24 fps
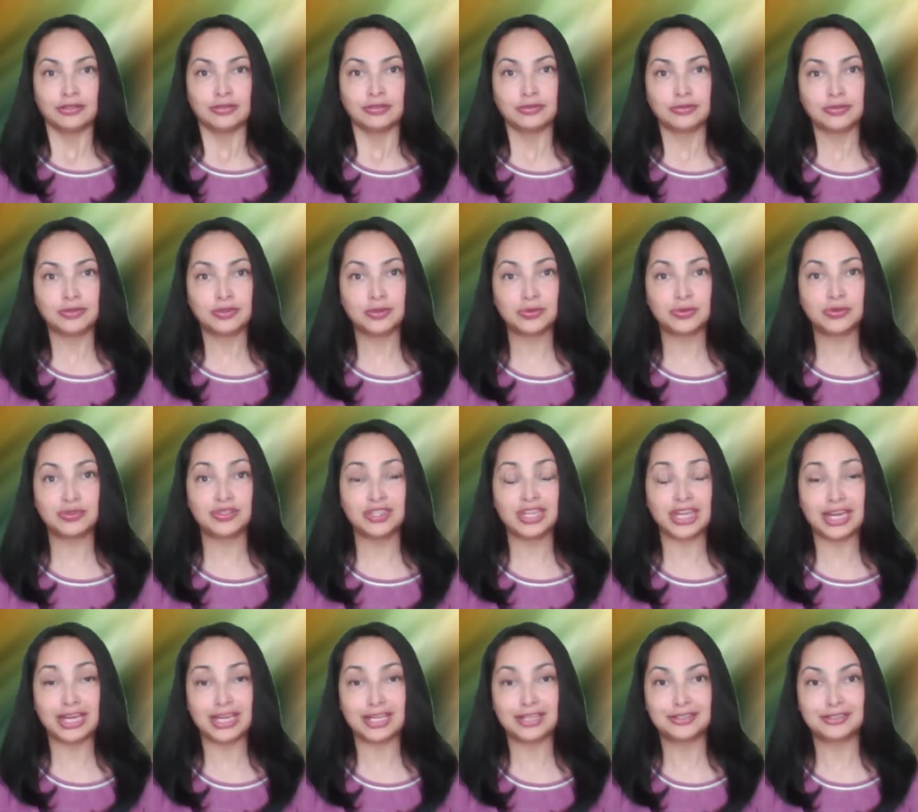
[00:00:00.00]
So,
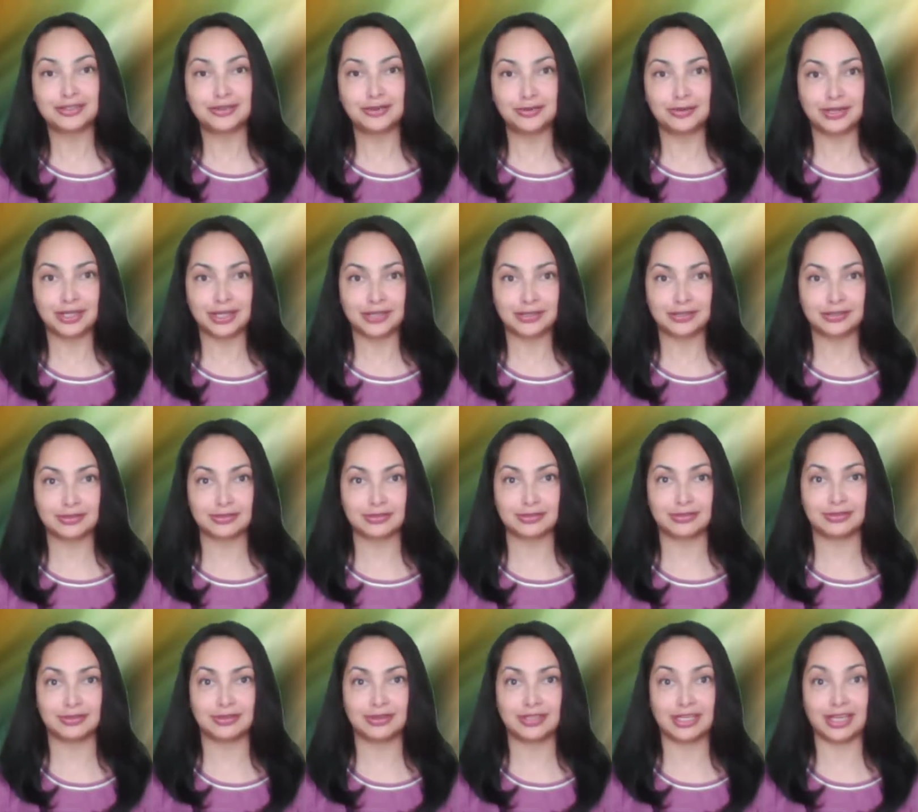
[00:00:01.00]
today let's look at
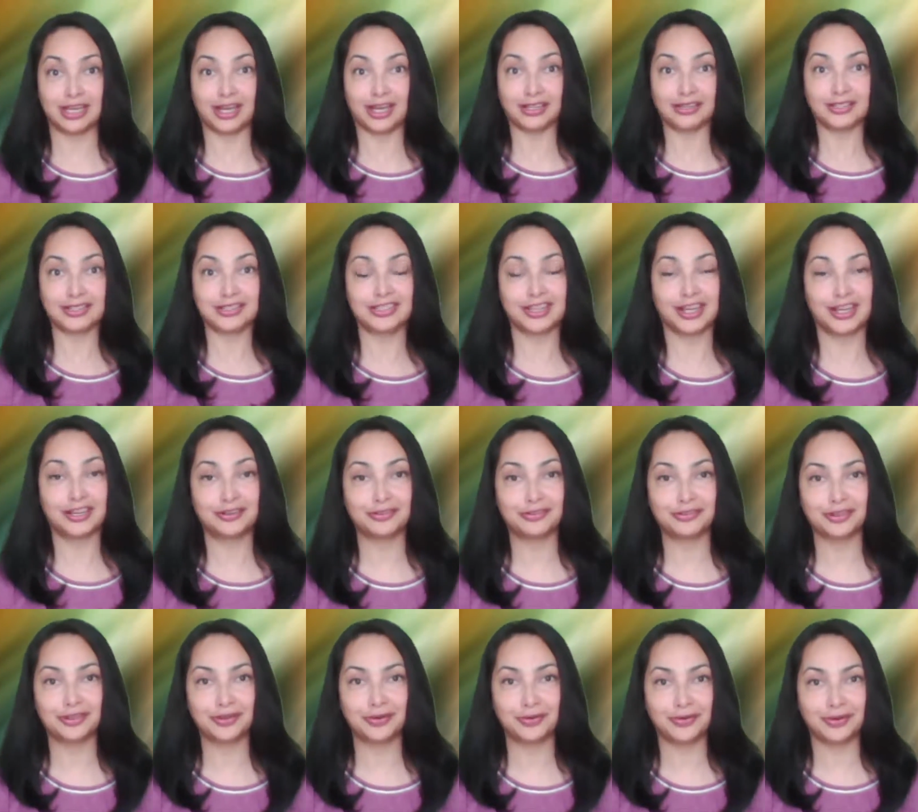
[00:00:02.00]
the other side of
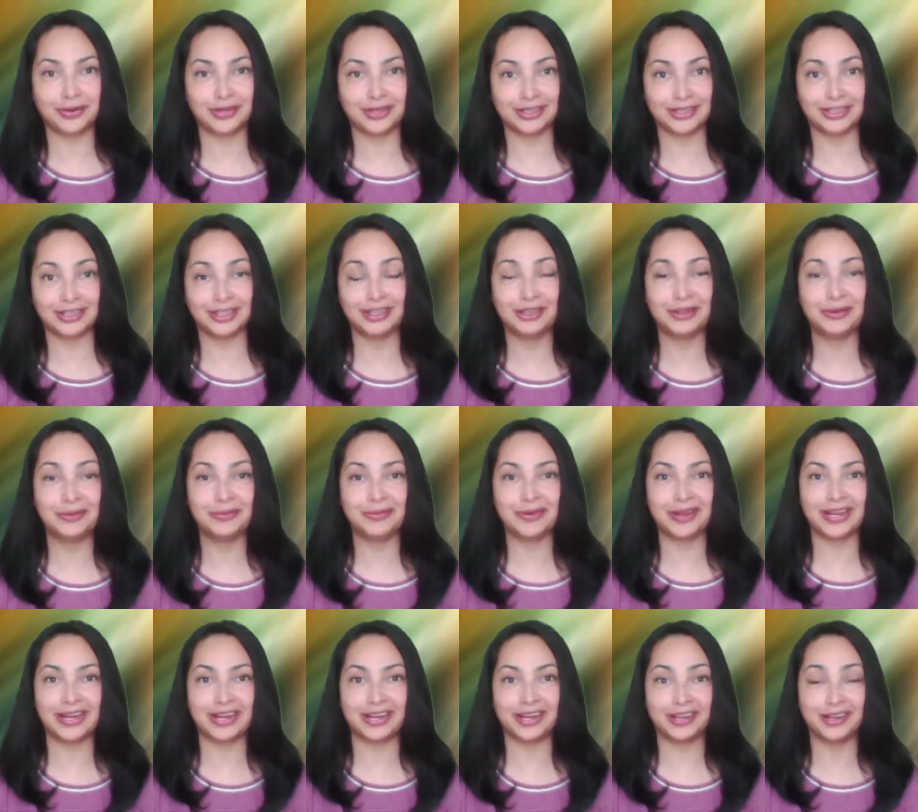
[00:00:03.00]
the coin
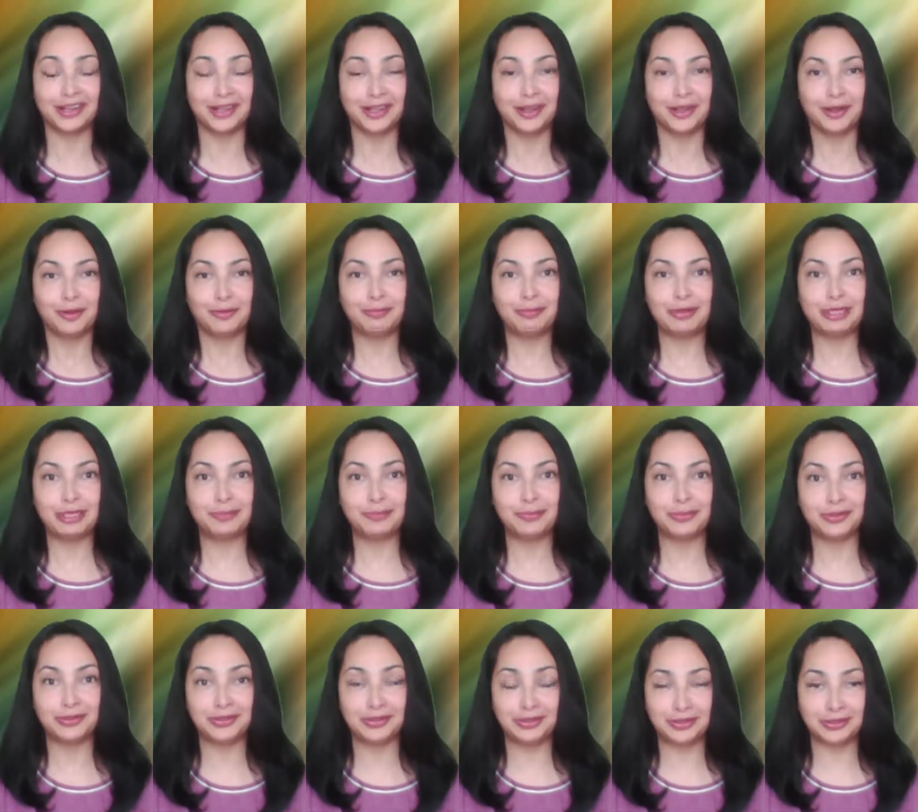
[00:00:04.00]
where
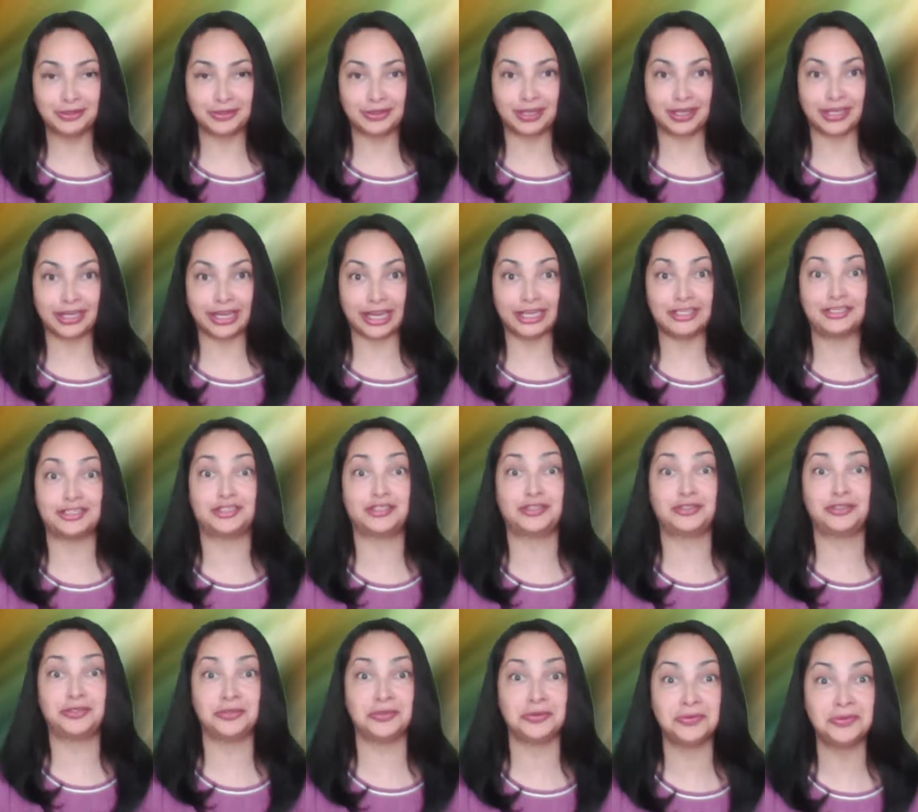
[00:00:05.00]
people
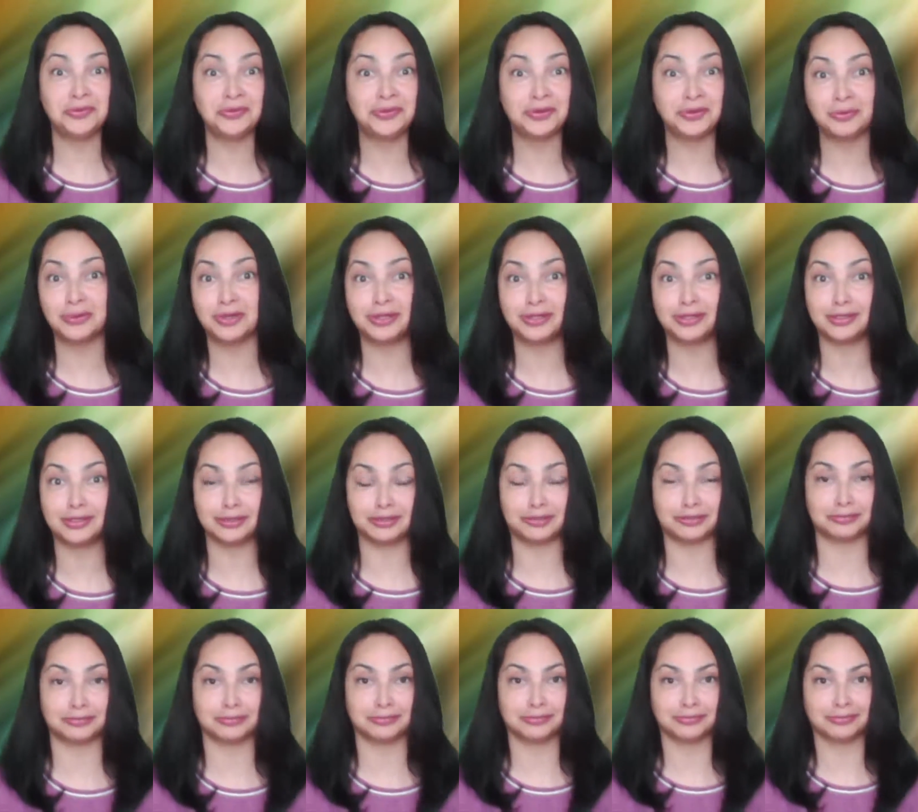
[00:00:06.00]
eschew the world.
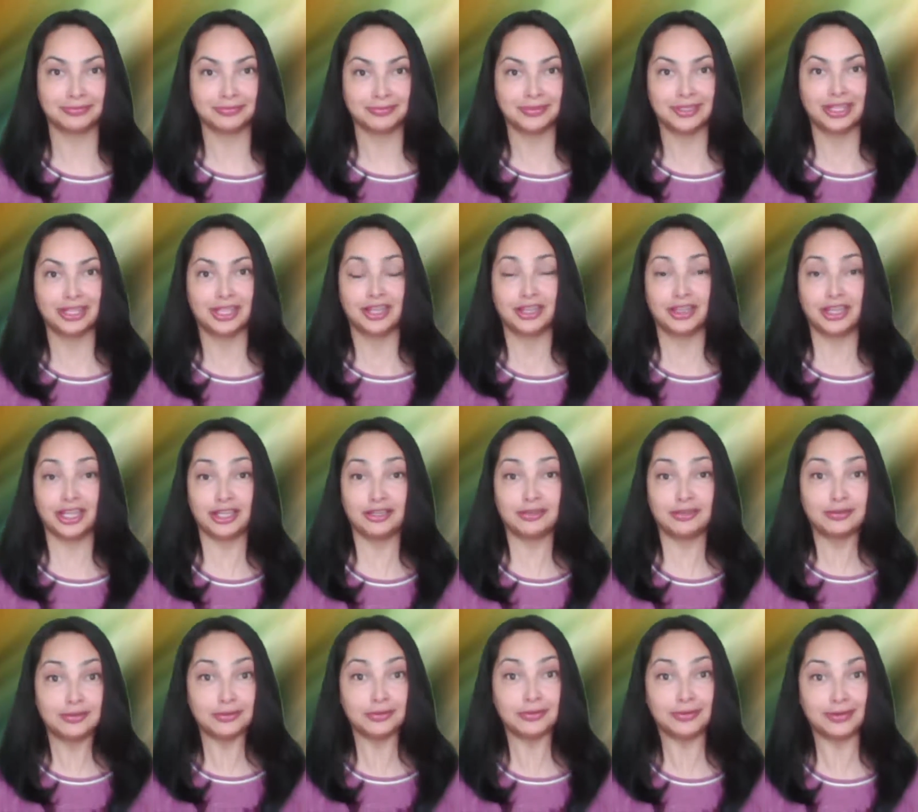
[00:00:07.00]
They
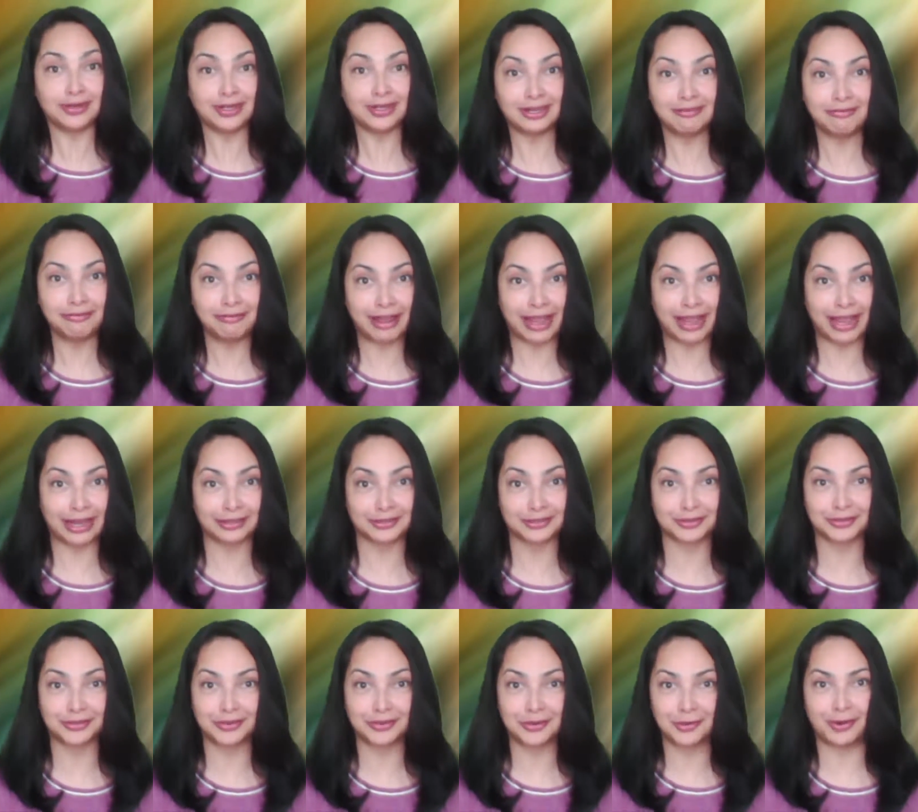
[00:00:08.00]
do, in
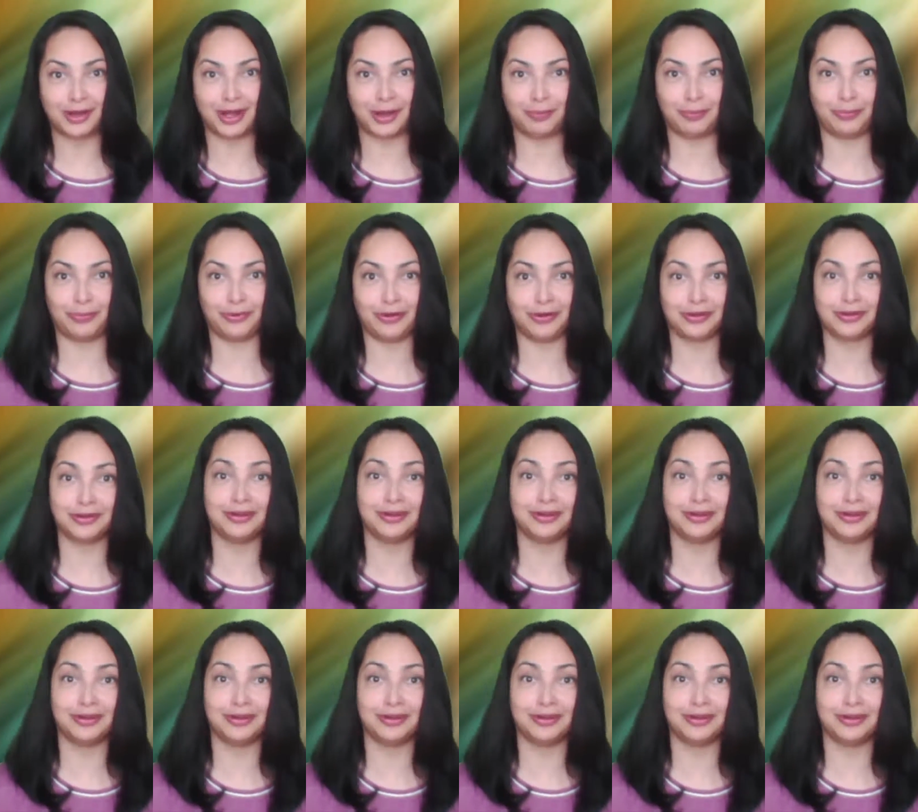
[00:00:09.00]
fact, go up on